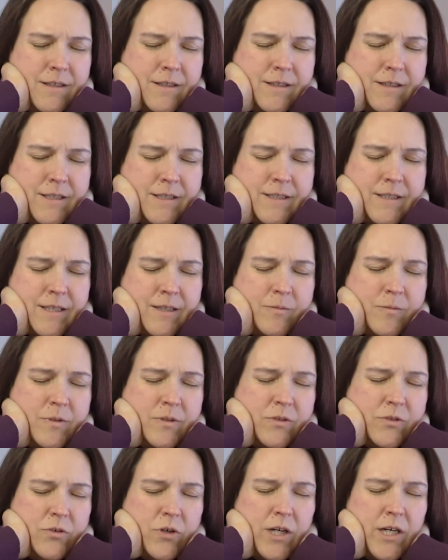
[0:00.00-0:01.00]
Things that I'm
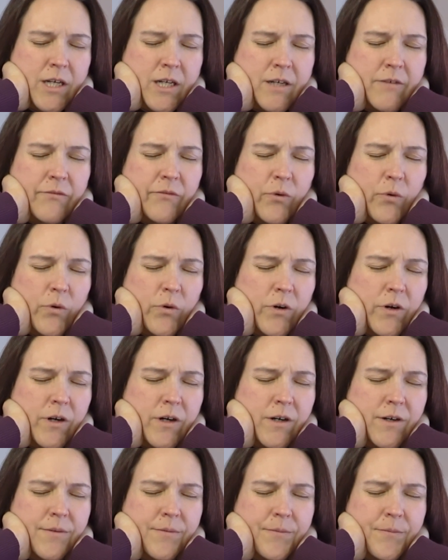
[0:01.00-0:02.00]
straining
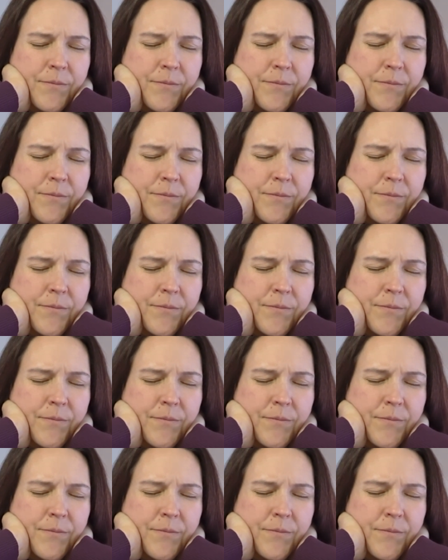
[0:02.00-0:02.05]
for.